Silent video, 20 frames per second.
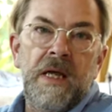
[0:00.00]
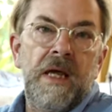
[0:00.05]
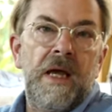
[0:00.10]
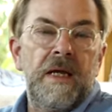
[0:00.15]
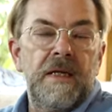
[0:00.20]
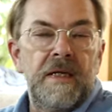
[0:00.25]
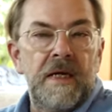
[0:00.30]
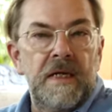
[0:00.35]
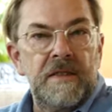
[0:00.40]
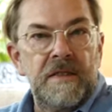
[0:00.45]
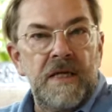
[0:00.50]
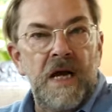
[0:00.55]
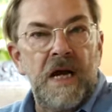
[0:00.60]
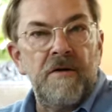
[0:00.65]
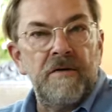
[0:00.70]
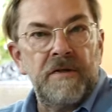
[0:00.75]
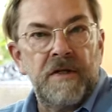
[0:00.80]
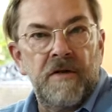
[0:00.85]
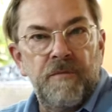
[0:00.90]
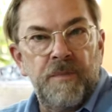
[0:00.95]
and that's
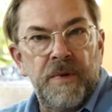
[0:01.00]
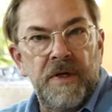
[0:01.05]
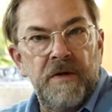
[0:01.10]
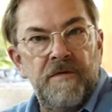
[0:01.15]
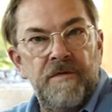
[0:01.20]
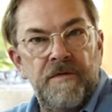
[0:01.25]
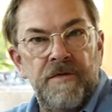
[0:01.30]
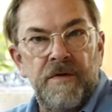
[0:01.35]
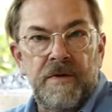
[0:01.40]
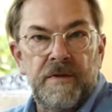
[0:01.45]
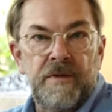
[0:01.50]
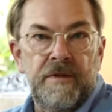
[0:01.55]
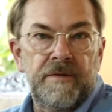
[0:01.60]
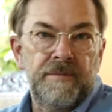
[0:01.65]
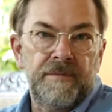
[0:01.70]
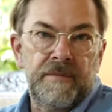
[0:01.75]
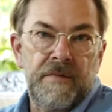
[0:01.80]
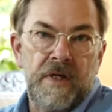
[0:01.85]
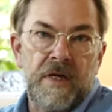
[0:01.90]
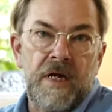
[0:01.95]
how it has been for
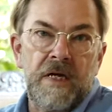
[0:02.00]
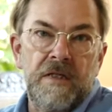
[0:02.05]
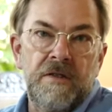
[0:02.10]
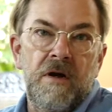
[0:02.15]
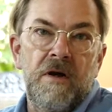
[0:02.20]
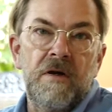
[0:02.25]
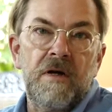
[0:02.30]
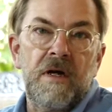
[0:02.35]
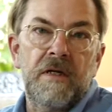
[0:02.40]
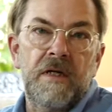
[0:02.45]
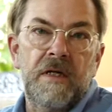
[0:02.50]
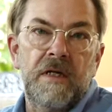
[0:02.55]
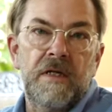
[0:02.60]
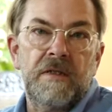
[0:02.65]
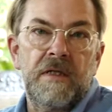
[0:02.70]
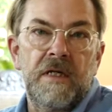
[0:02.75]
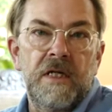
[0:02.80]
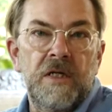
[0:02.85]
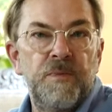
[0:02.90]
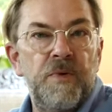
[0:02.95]
the last 100
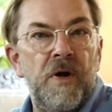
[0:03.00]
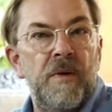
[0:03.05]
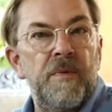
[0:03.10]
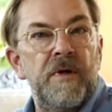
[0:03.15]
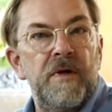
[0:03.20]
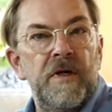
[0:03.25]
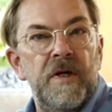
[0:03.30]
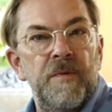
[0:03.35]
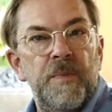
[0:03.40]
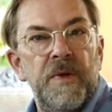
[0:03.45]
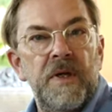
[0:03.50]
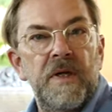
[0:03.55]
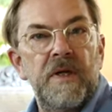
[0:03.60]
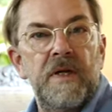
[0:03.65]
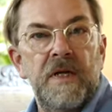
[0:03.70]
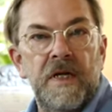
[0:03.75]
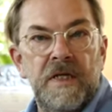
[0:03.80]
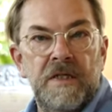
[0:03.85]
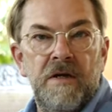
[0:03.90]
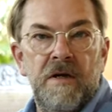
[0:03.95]
years, and it's probably going to be the
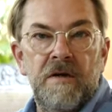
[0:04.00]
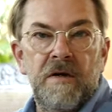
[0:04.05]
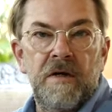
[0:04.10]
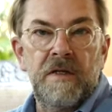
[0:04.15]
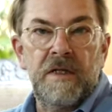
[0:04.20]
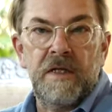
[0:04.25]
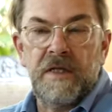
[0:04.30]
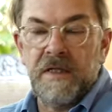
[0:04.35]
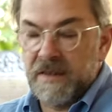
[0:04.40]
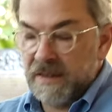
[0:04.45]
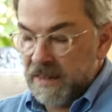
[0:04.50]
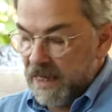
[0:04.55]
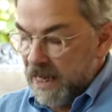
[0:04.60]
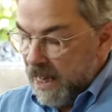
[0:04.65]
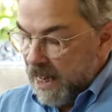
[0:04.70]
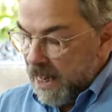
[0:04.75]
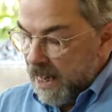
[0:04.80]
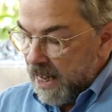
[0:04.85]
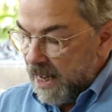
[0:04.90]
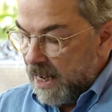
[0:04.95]
next 100 years.
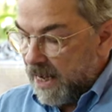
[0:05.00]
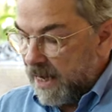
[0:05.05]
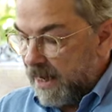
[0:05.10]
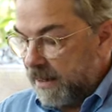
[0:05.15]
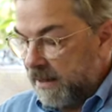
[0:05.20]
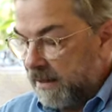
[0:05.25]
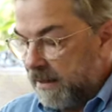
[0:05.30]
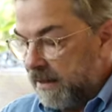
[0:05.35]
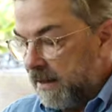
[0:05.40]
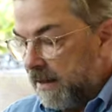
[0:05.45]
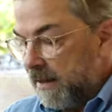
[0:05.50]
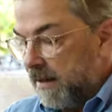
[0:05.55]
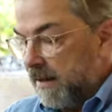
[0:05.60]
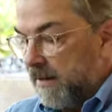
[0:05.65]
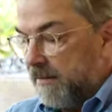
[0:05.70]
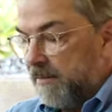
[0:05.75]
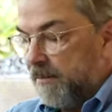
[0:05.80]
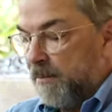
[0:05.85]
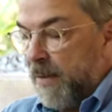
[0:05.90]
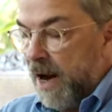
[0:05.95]
And
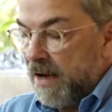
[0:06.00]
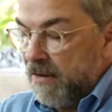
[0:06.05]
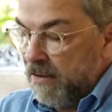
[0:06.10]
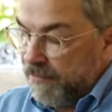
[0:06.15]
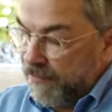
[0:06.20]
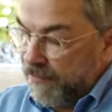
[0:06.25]
manual